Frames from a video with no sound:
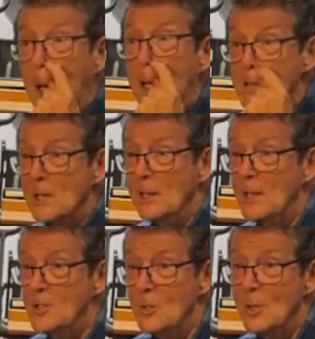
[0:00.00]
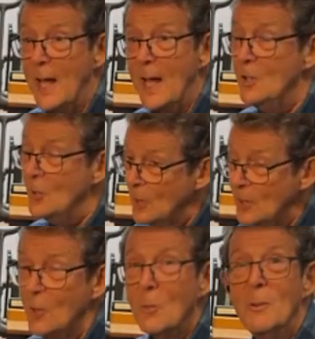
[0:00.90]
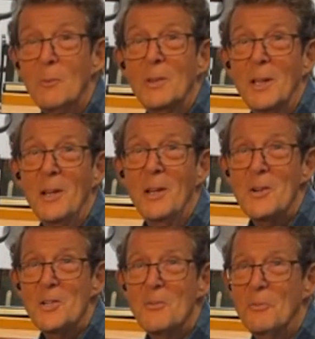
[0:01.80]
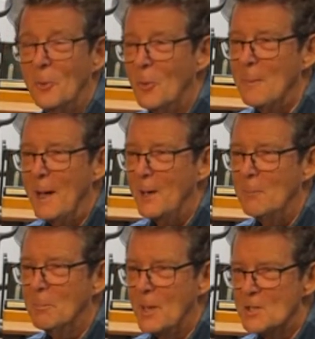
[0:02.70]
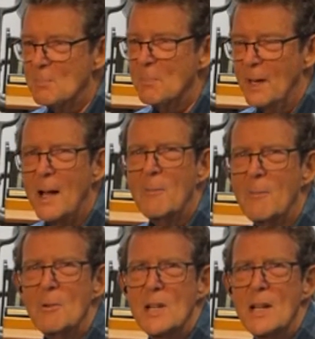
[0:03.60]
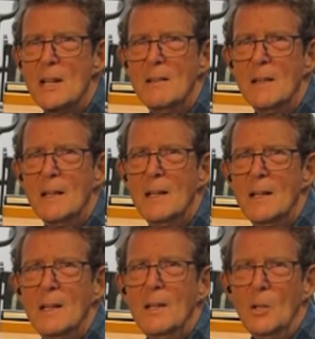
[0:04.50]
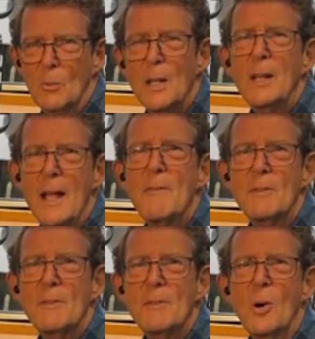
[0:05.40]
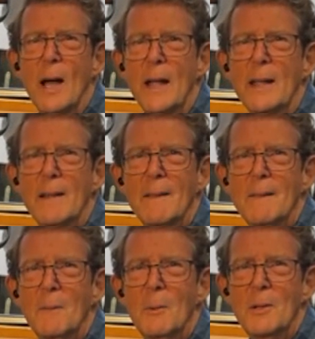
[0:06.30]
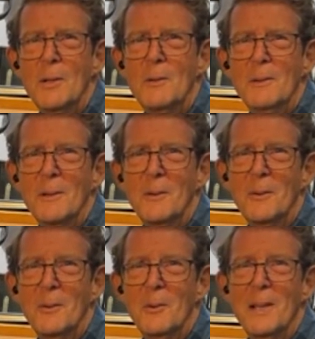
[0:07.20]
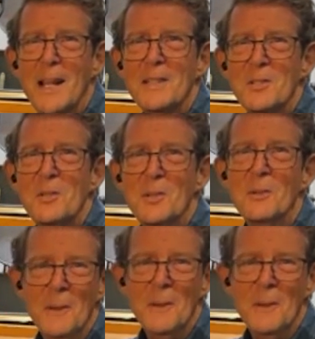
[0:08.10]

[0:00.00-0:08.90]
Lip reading: easily do that. You can do it with a larger floor model press, but I would say you really have to try. When you agree that's true.